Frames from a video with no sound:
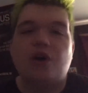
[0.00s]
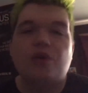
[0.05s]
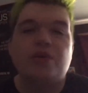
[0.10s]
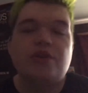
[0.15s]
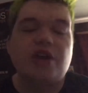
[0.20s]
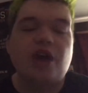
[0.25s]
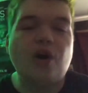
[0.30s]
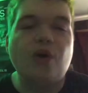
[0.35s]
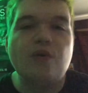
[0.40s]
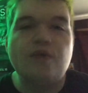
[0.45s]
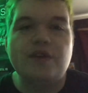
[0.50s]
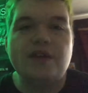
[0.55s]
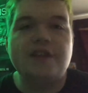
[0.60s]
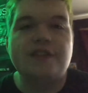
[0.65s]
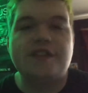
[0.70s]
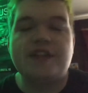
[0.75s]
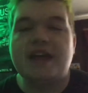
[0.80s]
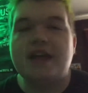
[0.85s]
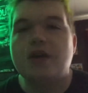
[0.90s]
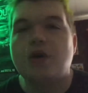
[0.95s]
COVID
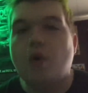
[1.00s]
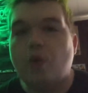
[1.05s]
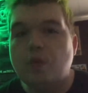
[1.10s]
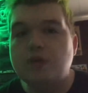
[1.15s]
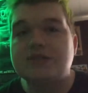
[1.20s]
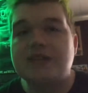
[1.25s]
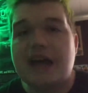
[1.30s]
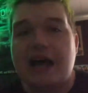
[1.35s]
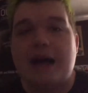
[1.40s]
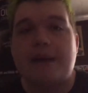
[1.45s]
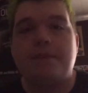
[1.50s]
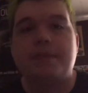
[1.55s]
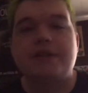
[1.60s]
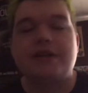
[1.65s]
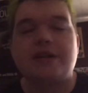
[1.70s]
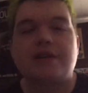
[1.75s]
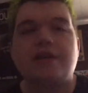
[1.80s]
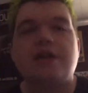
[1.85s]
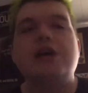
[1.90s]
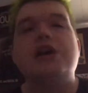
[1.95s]
thing on top of
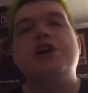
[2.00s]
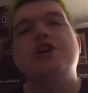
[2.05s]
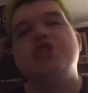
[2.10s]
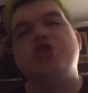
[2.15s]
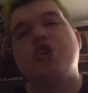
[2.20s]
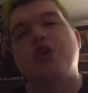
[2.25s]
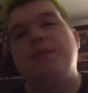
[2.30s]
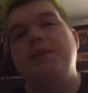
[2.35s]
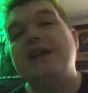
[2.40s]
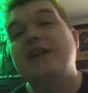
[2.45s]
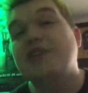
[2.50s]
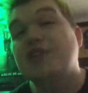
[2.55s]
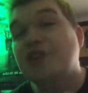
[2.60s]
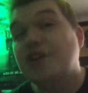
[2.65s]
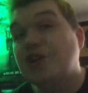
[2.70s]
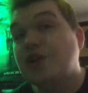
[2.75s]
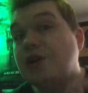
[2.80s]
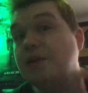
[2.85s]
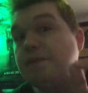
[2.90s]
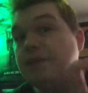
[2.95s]
there so it could be a
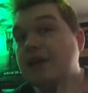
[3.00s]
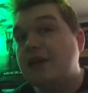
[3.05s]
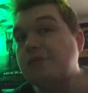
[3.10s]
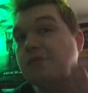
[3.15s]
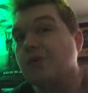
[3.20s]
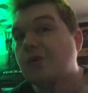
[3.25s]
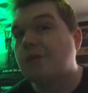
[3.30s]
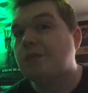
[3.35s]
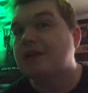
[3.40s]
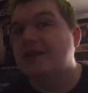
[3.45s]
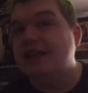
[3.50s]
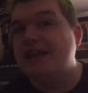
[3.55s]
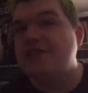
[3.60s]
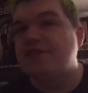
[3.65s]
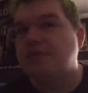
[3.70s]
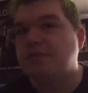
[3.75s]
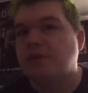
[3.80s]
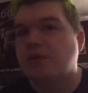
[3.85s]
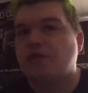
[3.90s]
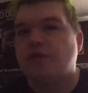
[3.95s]
little bit more
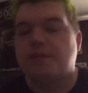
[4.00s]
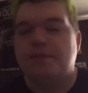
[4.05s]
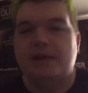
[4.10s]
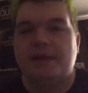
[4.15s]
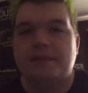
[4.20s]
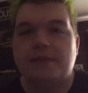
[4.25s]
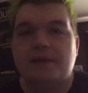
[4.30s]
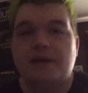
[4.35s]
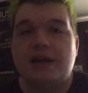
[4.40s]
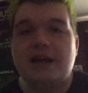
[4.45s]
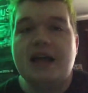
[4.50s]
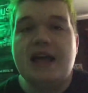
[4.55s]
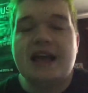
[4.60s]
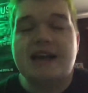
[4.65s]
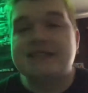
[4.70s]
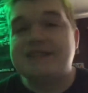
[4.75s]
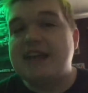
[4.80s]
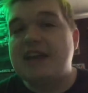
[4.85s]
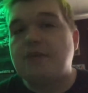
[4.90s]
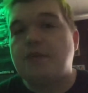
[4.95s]
believable for people. Because
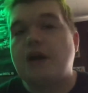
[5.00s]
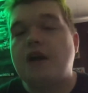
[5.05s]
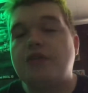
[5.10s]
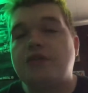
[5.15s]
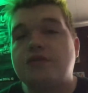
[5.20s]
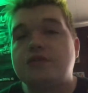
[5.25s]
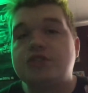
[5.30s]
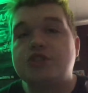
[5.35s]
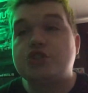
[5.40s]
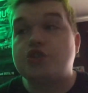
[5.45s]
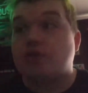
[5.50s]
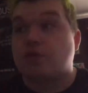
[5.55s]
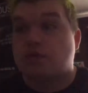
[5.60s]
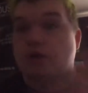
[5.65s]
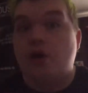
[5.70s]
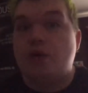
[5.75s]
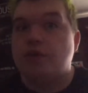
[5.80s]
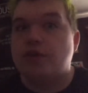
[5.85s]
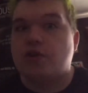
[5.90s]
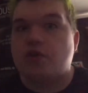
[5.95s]
they rather just throw
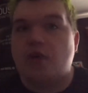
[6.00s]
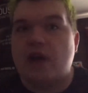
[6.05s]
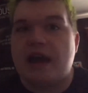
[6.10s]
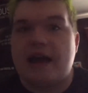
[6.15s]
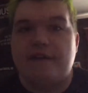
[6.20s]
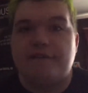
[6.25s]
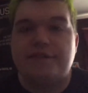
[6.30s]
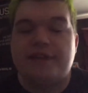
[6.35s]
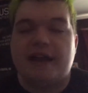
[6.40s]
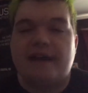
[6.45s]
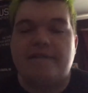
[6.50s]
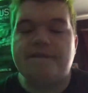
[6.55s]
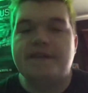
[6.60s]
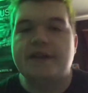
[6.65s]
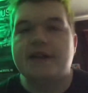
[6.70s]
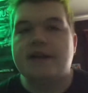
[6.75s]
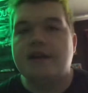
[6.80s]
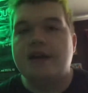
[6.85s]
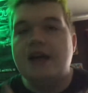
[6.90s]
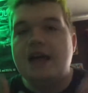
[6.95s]
the craft out
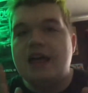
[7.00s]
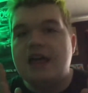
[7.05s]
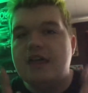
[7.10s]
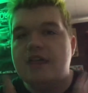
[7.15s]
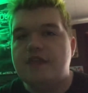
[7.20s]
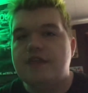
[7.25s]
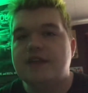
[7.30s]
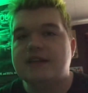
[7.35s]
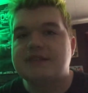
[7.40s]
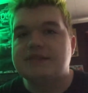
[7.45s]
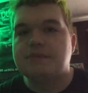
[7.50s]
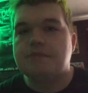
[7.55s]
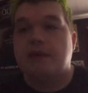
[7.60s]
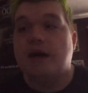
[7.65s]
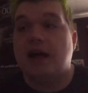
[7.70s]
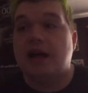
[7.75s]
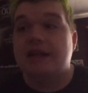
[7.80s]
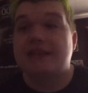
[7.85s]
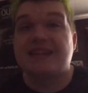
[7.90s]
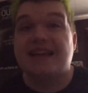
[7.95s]
there this
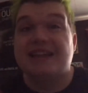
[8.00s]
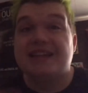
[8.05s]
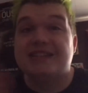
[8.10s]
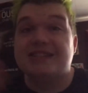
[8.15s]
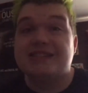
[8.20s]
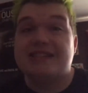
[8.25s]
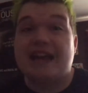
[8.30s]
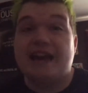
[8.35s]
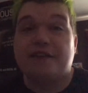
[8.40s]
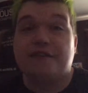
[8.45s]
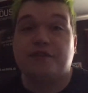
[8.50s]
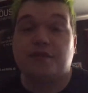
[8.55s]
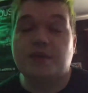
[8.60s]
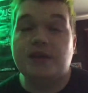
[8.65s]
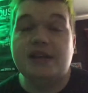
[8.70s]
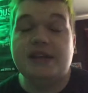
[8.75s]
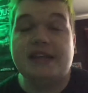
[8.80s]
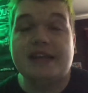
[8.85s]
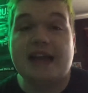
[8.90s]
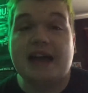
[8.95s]
month and just have
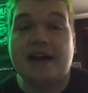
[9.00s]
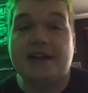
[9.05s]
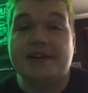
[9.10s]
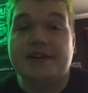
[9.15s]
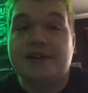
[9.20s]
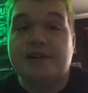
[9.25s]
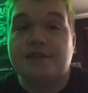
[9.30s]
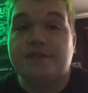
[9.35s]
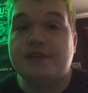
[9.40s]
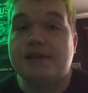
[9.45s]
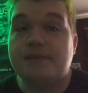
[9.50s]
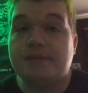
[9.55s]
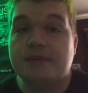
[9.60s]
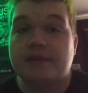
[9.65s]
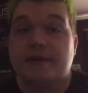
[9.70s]
Freaky out in November.